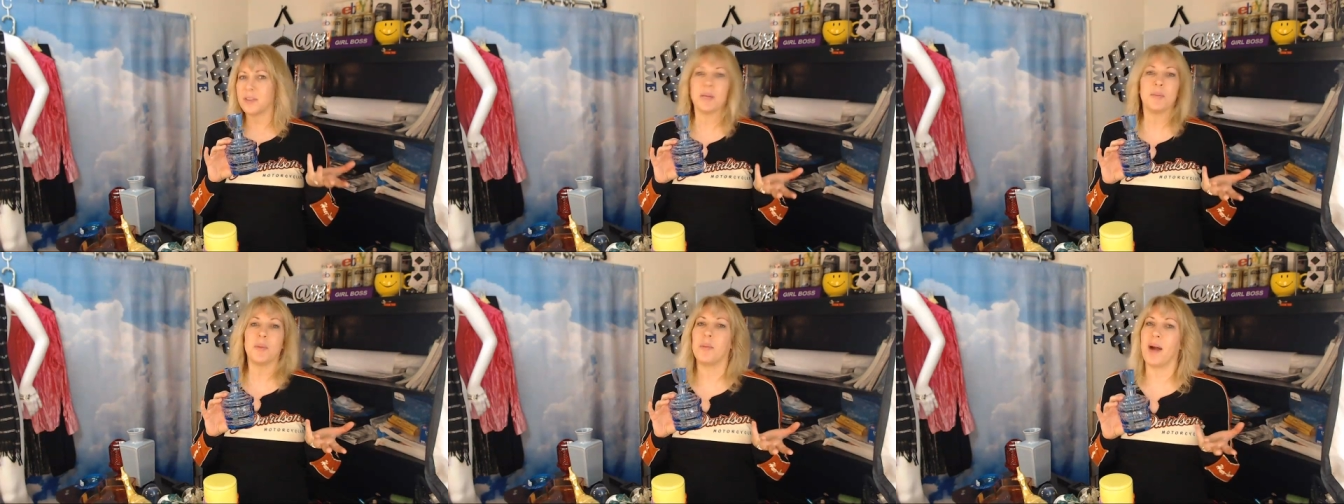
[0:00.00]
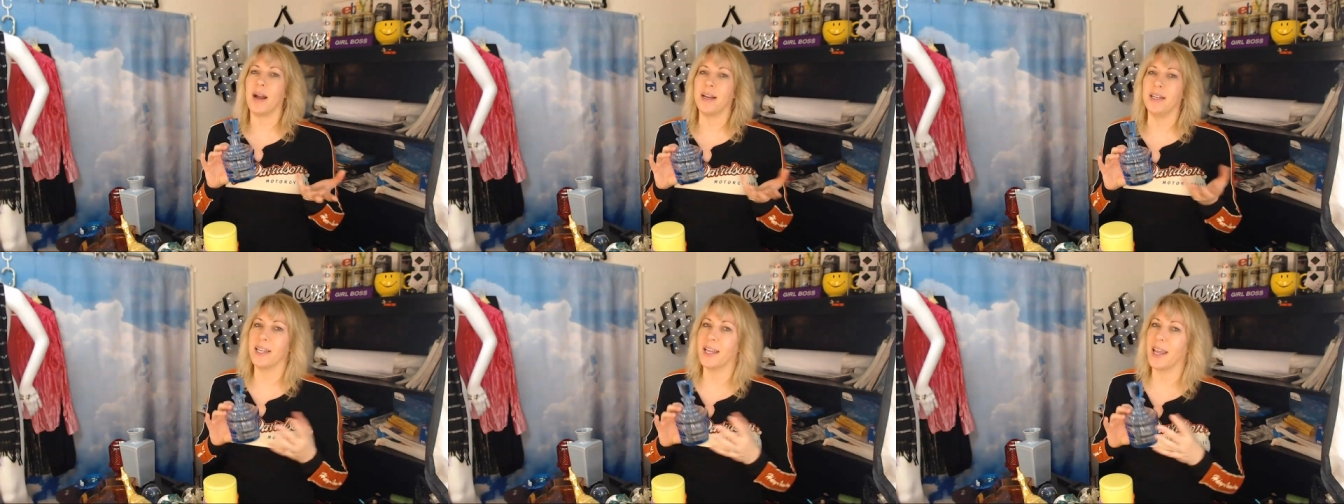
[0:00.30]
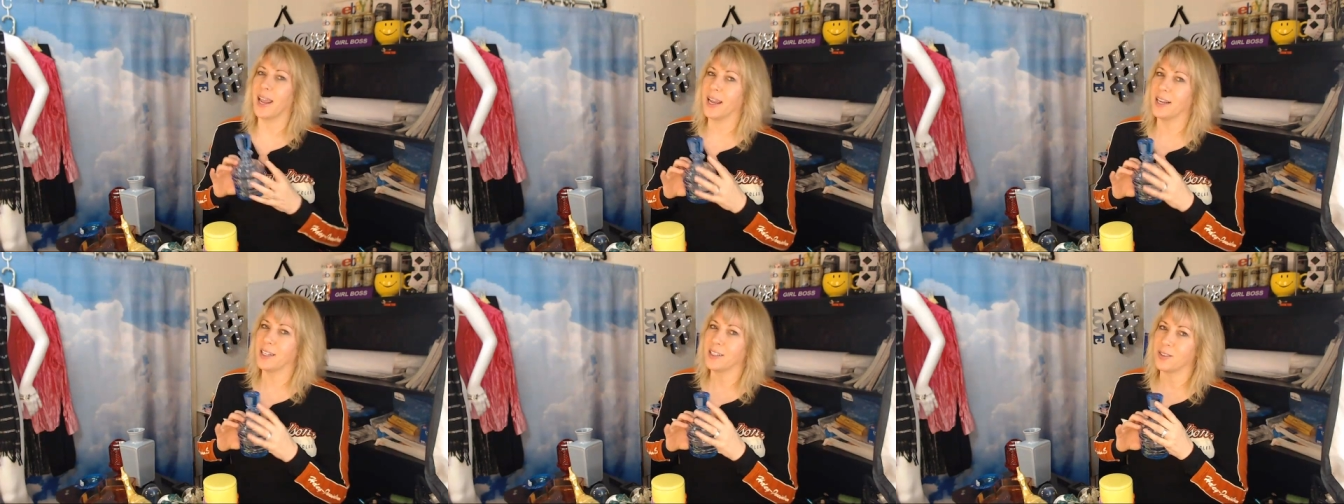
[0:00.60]
some of my
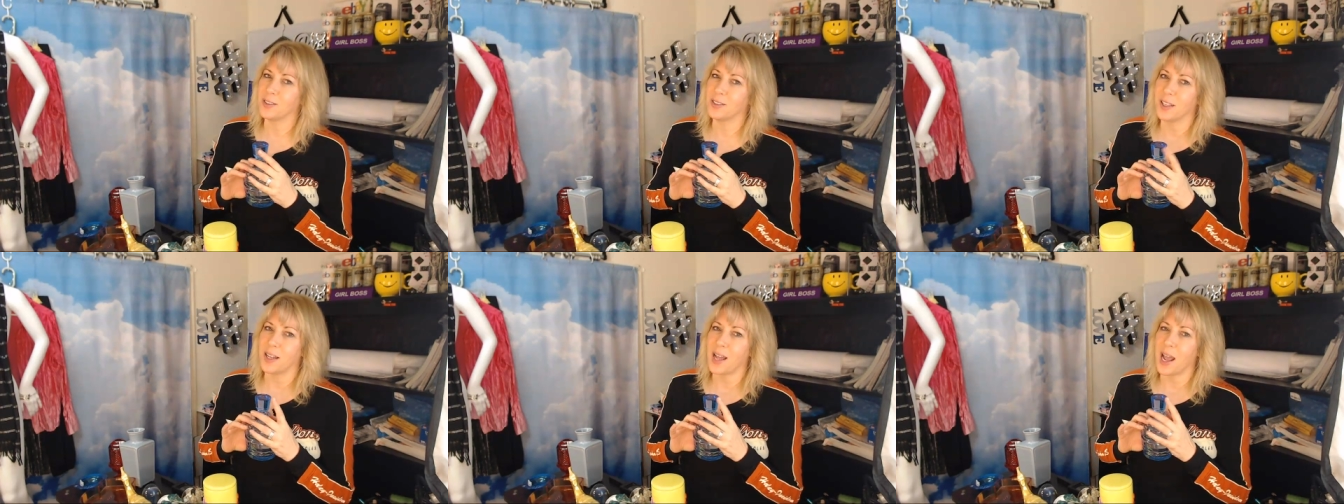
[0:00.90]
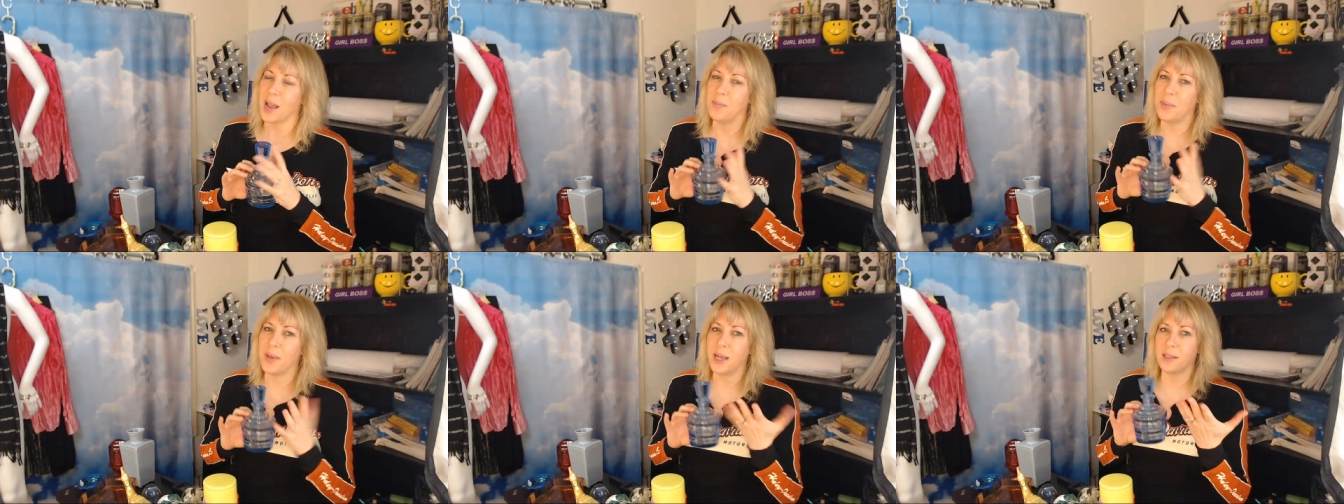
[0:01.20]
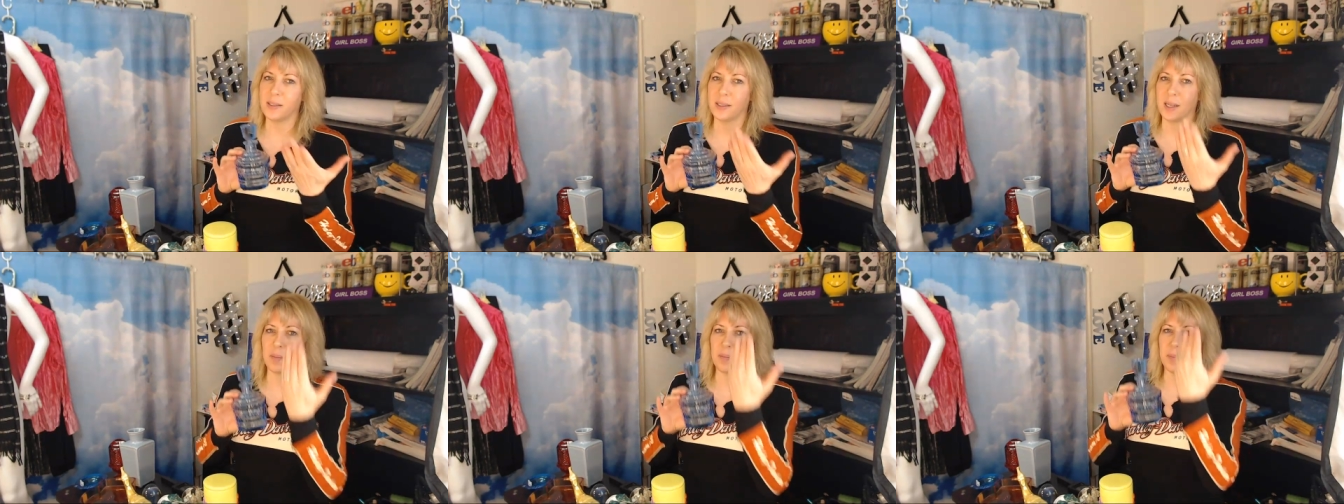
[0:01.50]
decanters that I
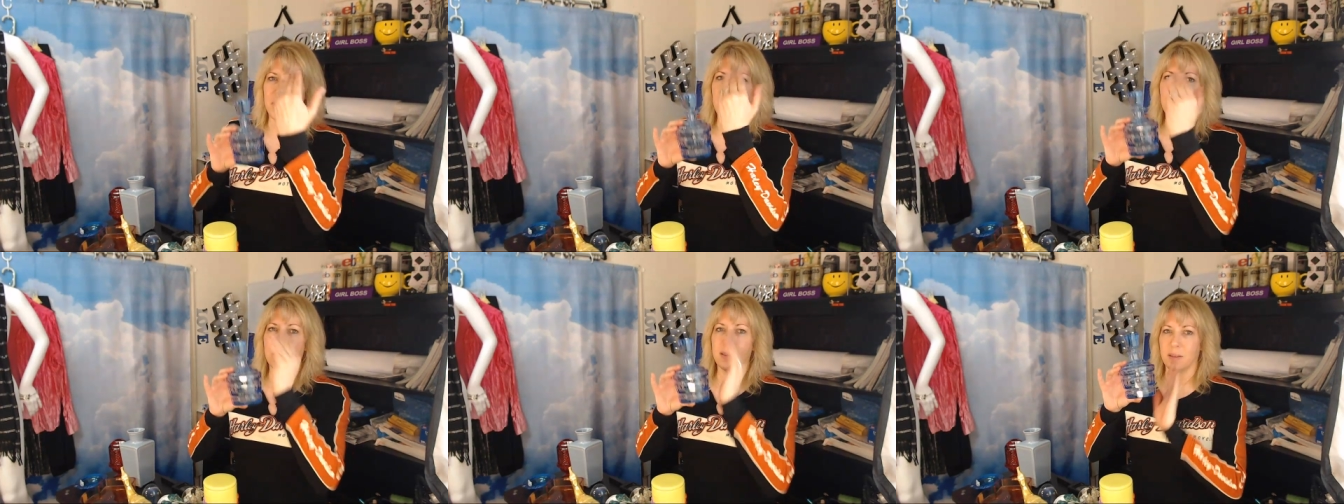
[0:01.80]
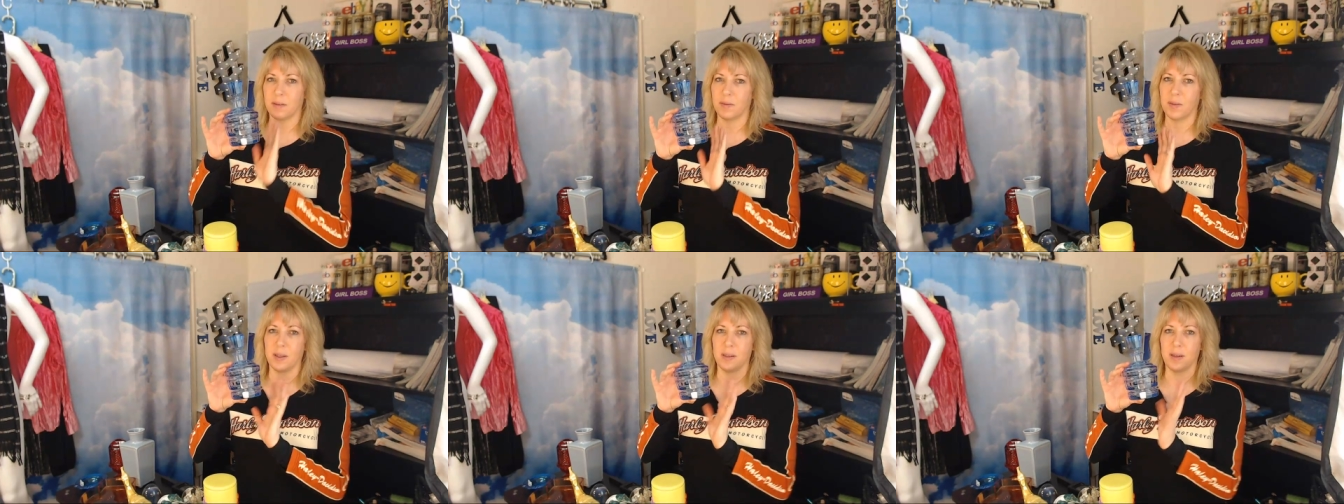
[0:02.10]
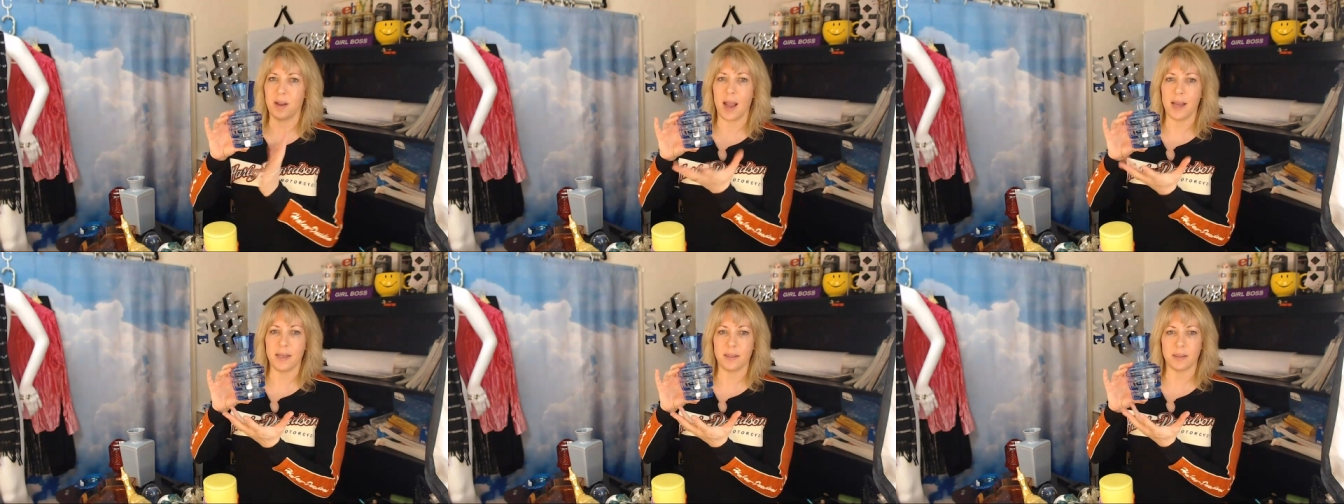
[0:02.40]
picked up because of the
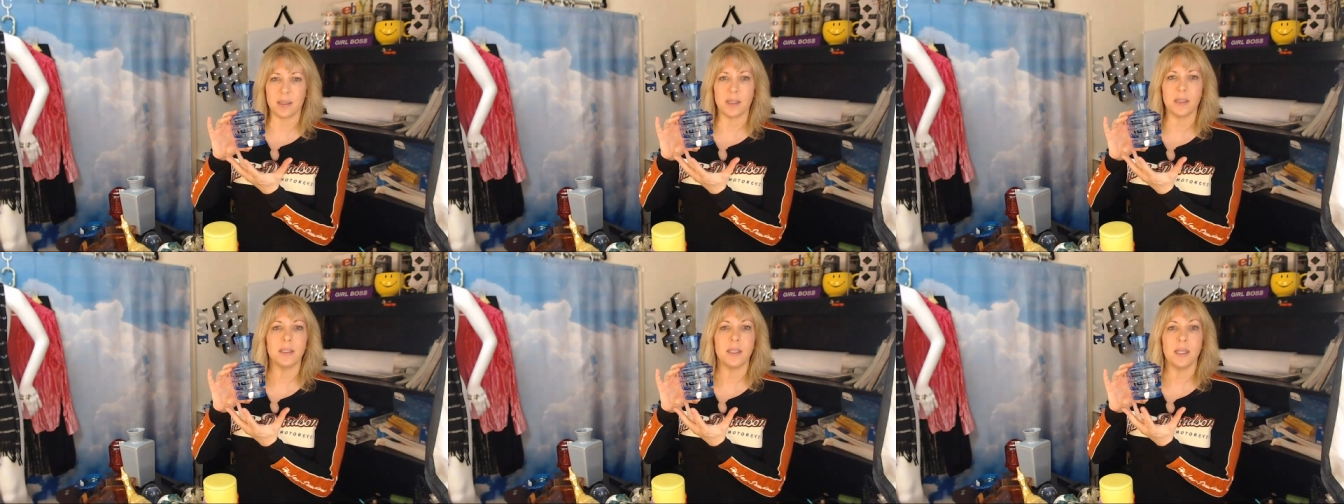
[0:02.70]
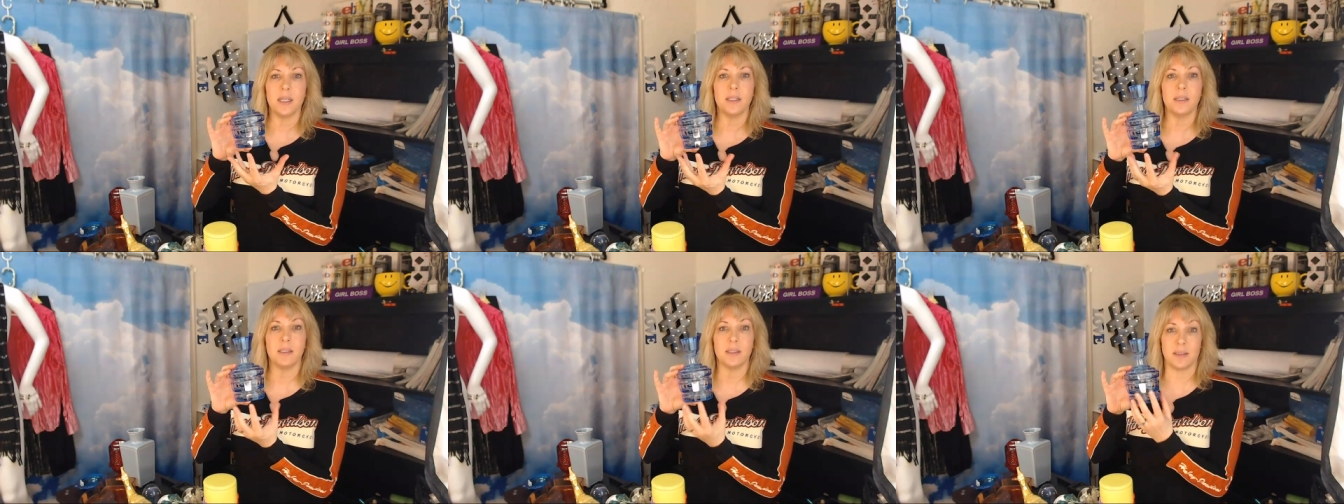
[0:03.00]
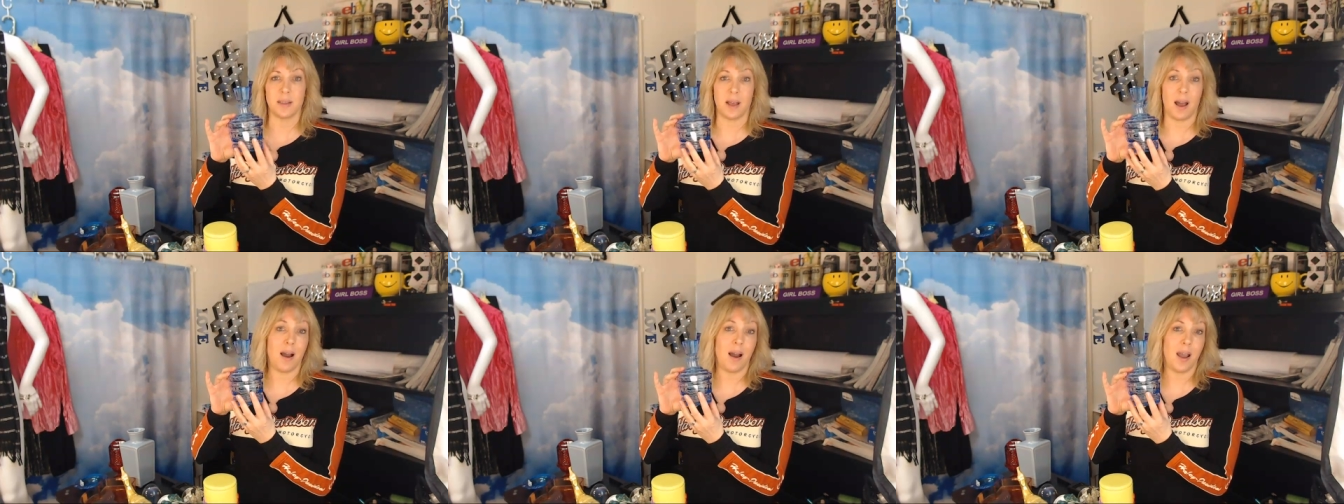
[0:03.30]
nice clean
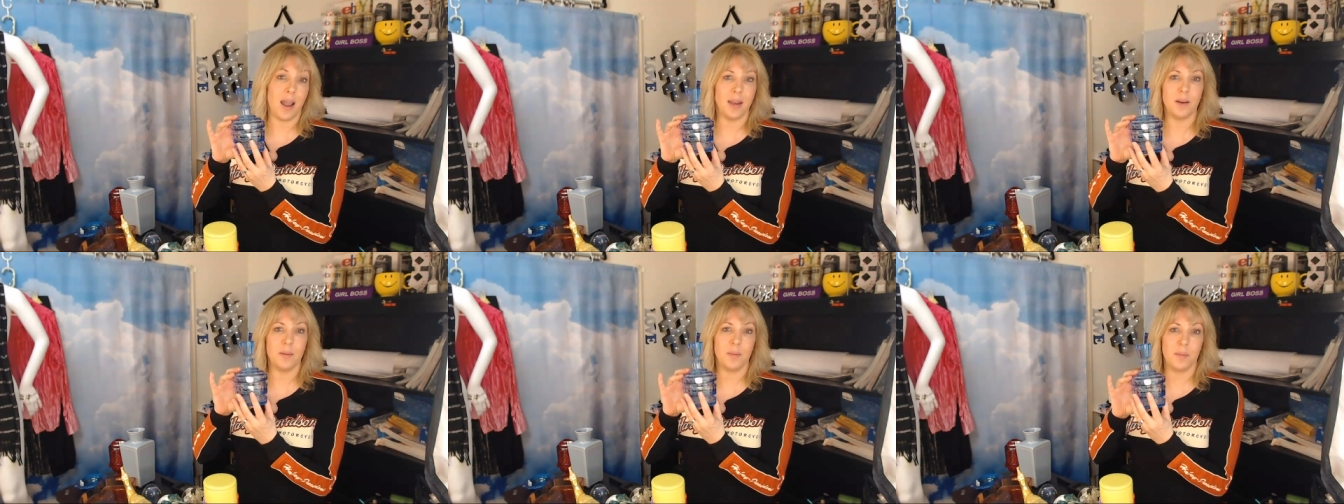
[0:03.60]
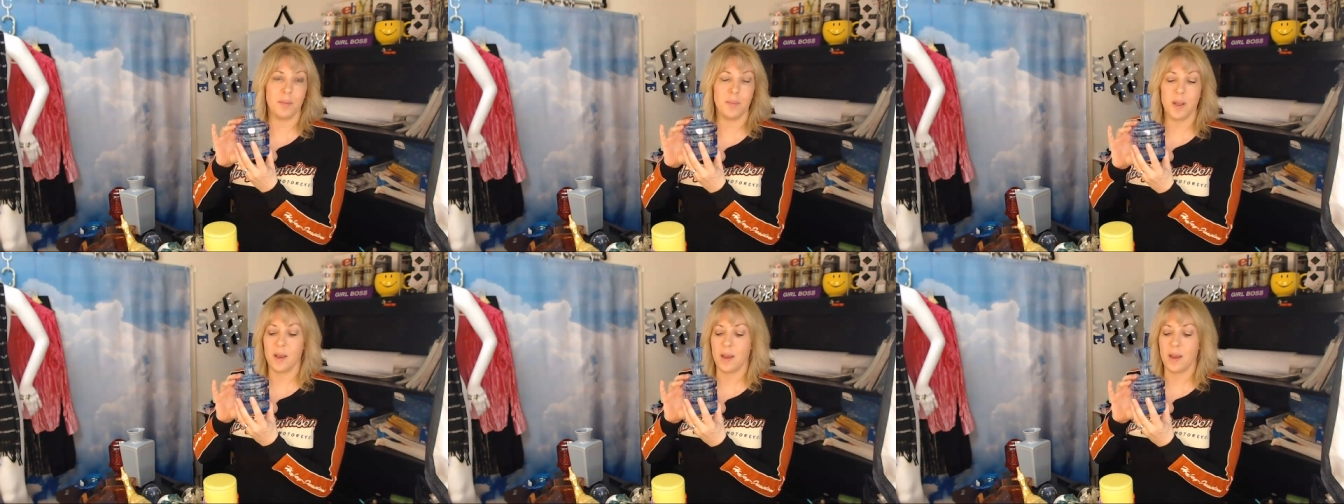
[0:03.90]
design